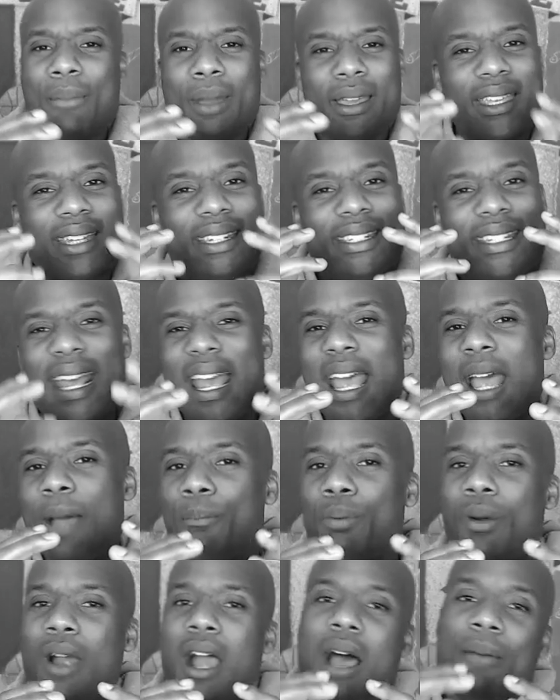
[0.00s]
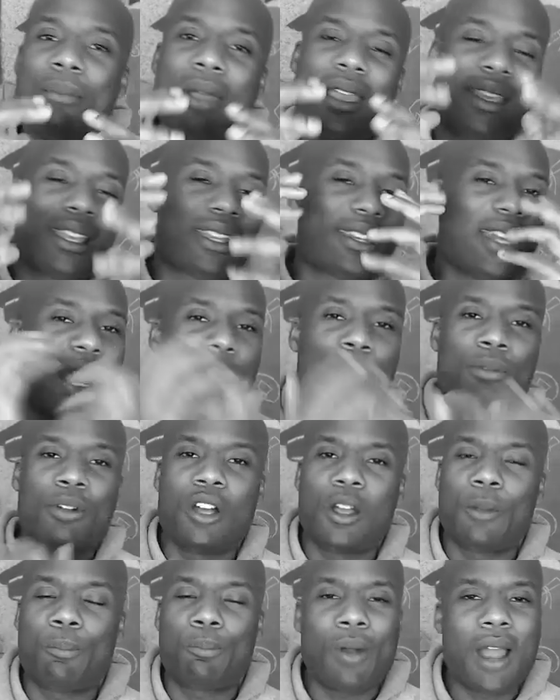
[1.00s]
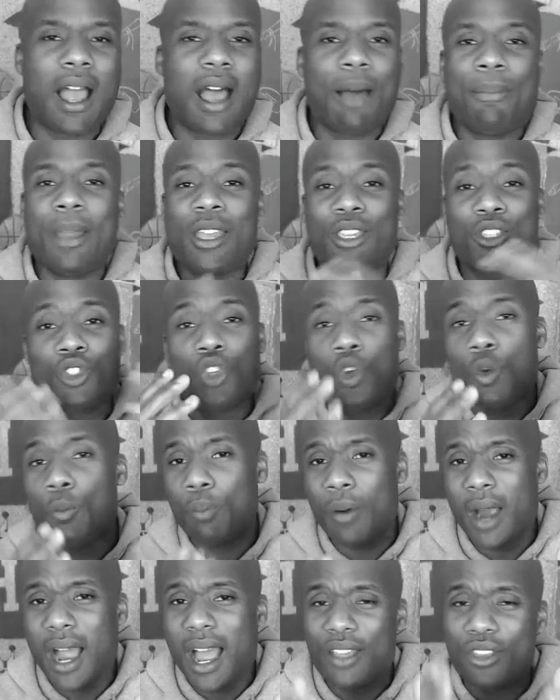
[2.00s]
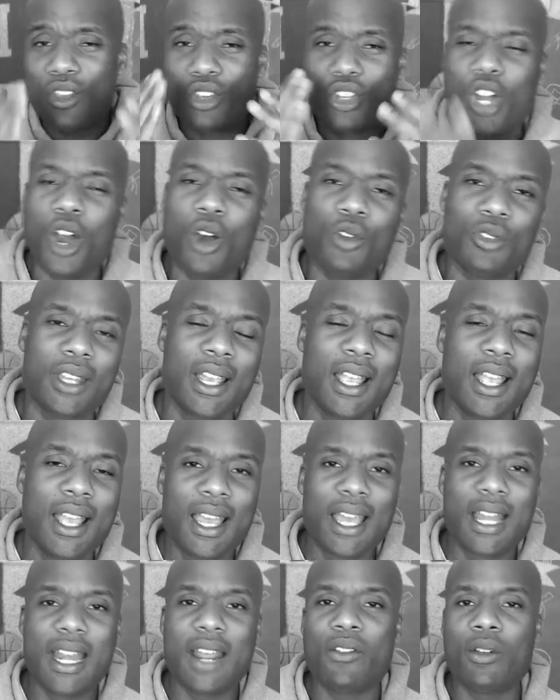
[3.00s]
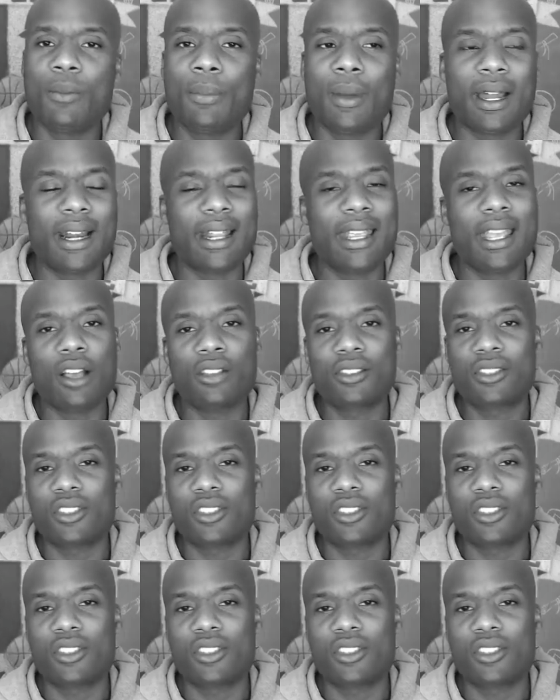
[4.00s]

make your dad proud, make your neighborhood proud, make you proud, your coach, and everybody else to